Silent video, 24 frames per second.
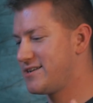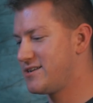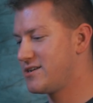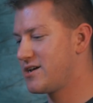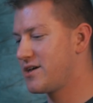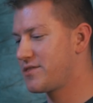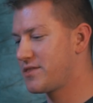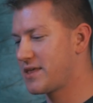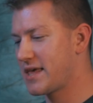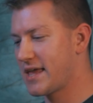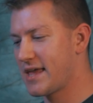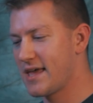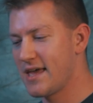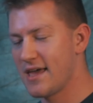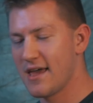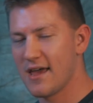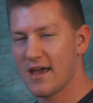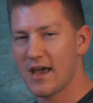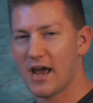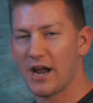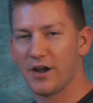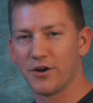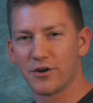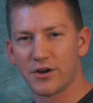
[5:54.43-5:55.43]
nothing,
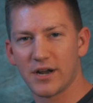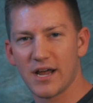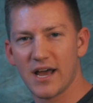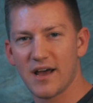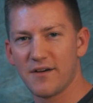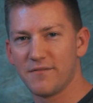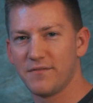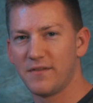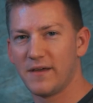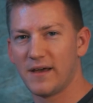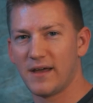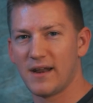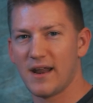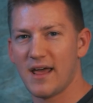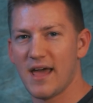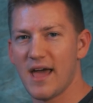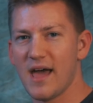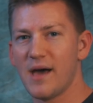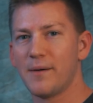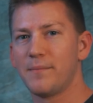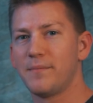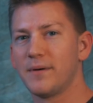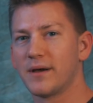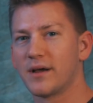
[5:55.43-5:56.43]
and you're gonna have that
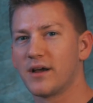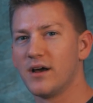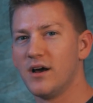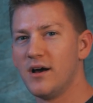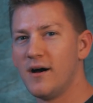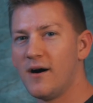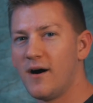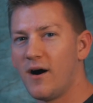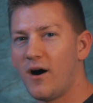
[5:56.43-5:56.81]
epic,